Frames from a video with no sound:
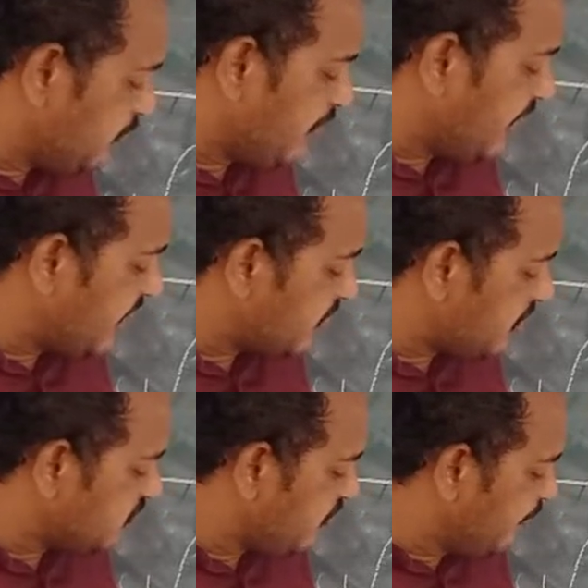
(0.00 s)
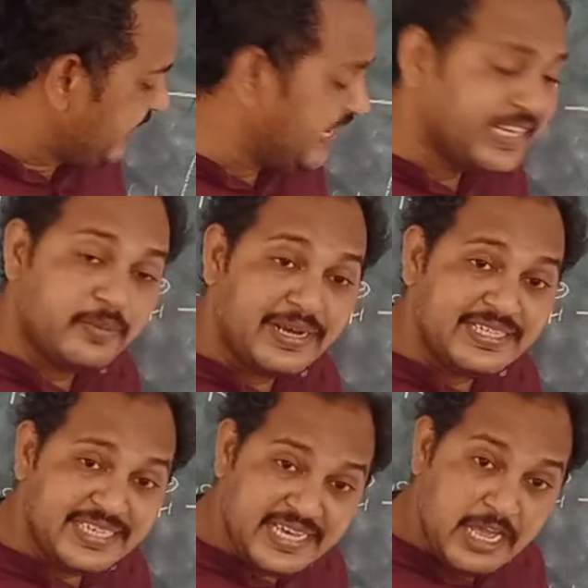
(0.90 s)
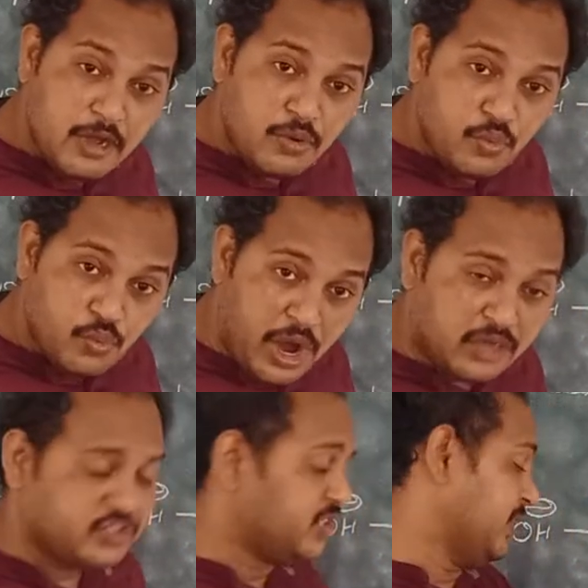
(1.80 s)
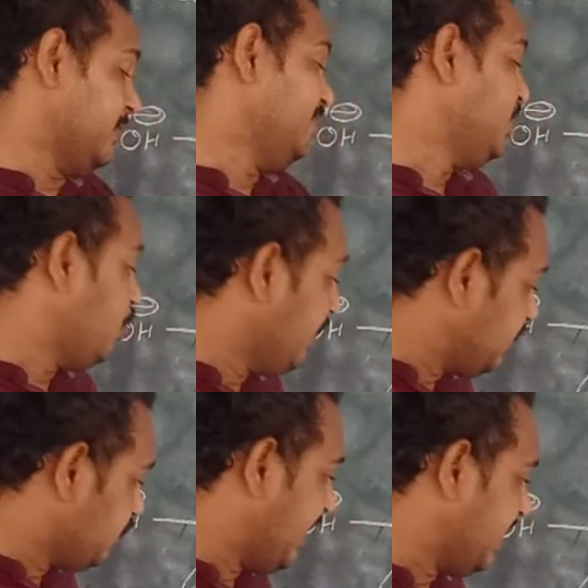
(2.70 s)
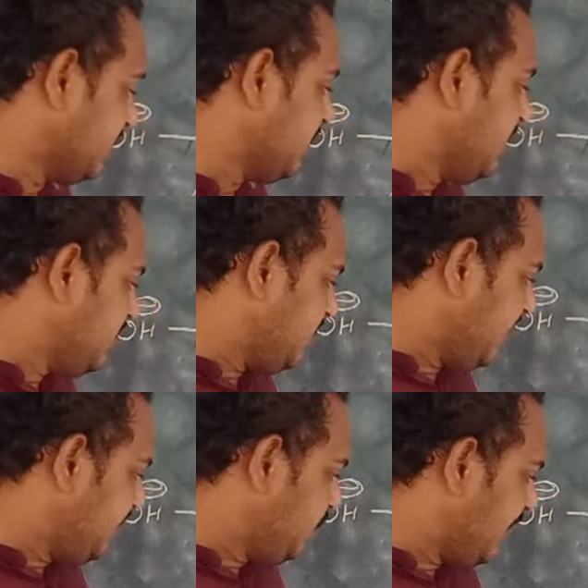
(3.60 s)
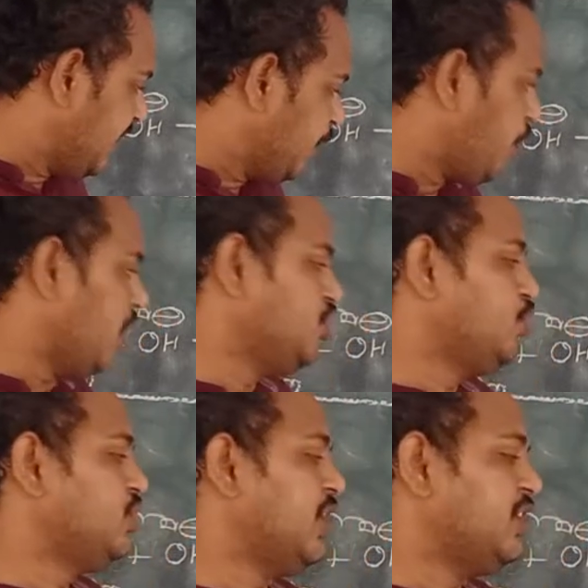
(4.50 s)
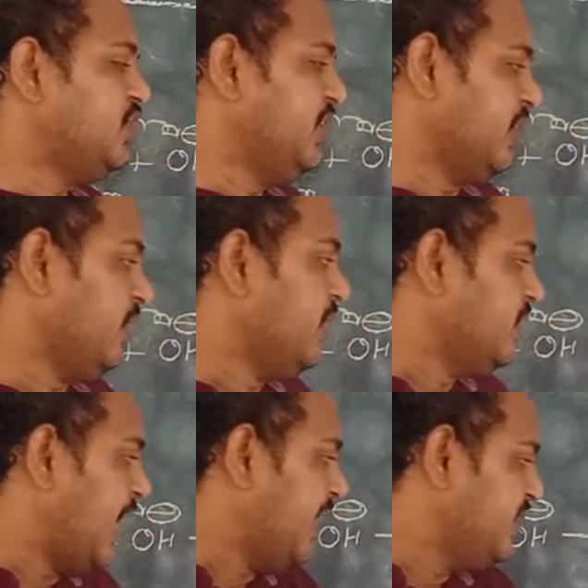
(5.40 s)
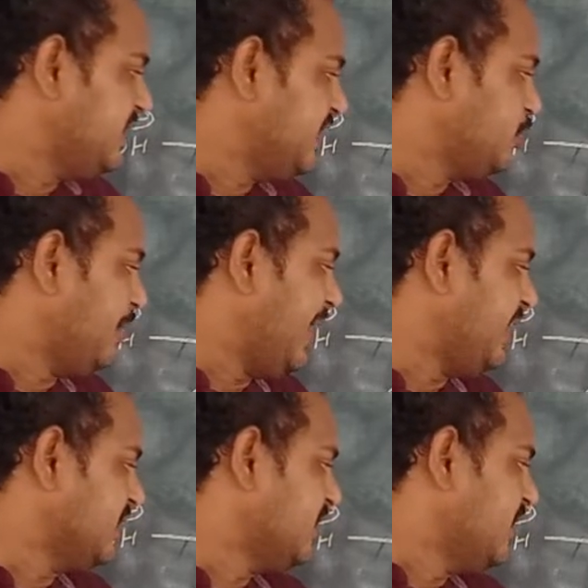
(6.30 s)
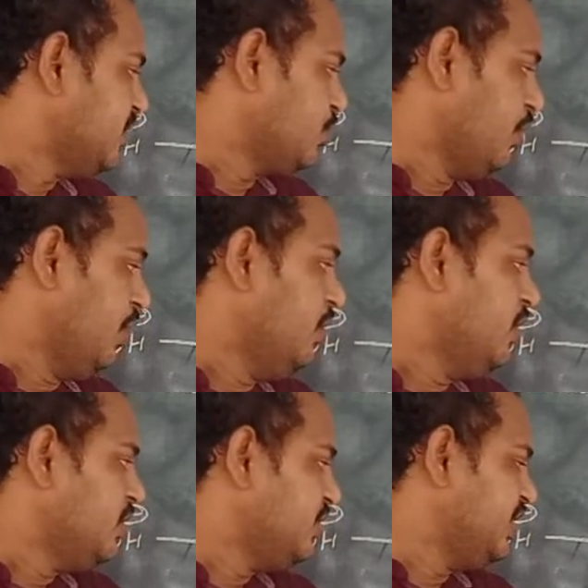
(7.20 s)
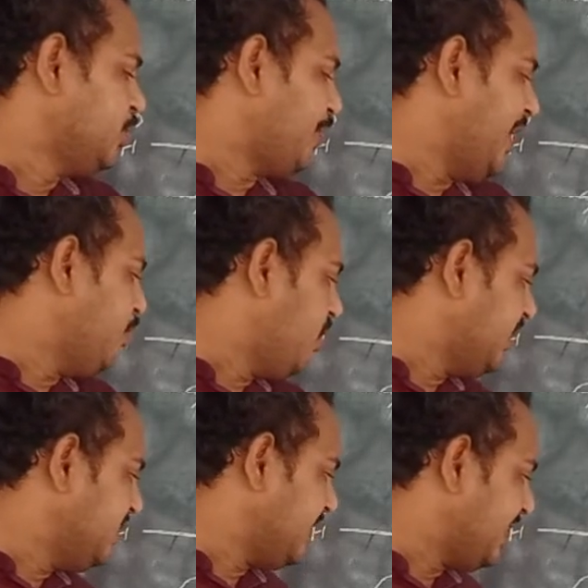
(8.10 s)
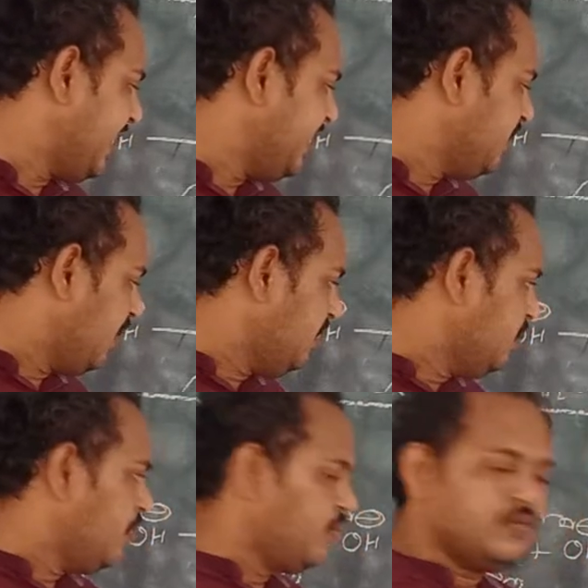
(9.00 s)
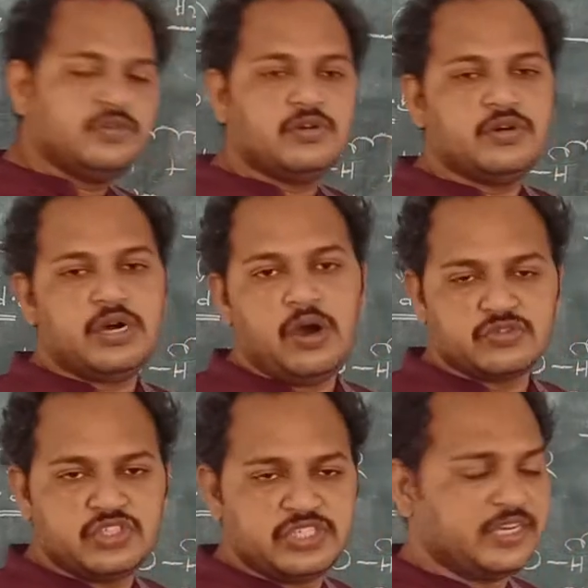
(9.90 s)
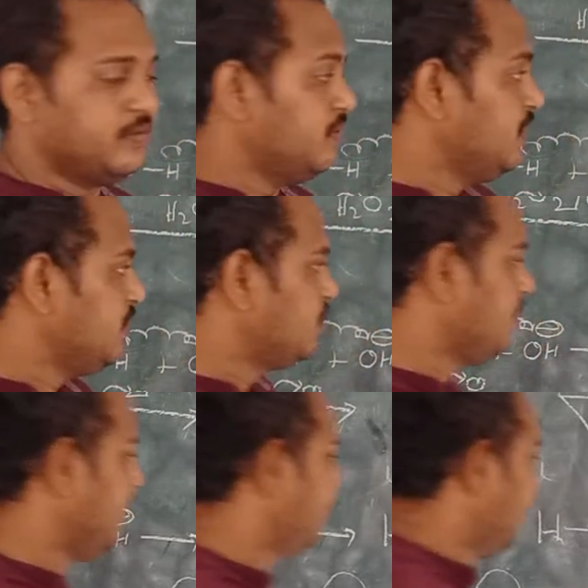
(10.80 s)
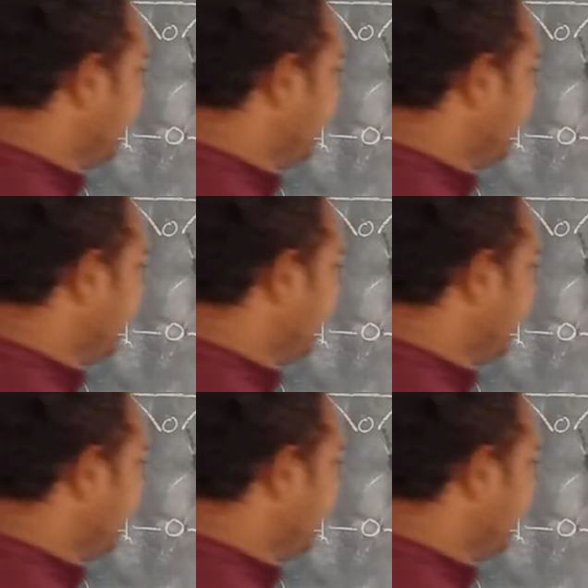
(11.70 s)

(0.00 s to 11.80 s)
sigma electrons will be taken by the oxygen, OH minus. Then you will get positive charge here, and this is minus. So this pi bond is attacking on oxygen. So then